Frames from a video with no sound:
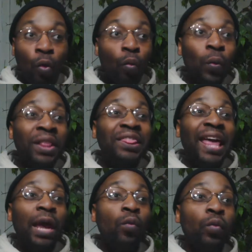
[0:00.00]
when
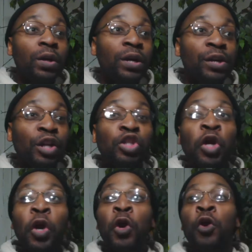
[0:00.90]
they would
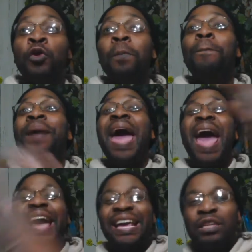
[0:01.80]
turn
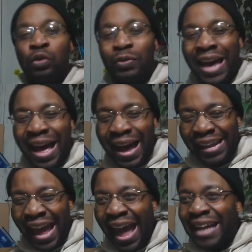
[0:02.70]
back to God,
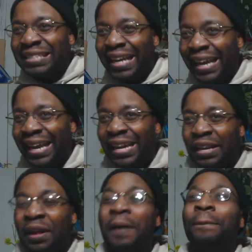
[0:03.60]
as
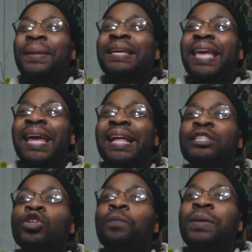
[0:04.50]
in begin
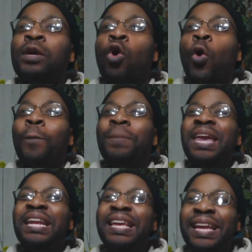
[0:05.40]
to be
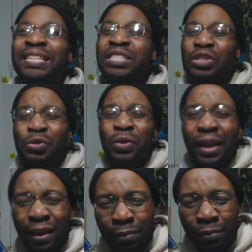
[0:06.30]
obedient to
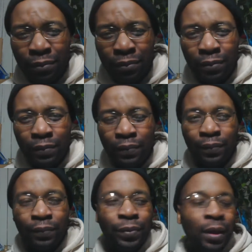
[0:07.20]
Him.
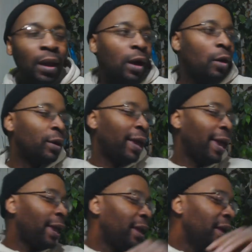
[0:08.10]

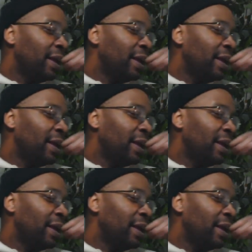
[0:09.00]
Okay,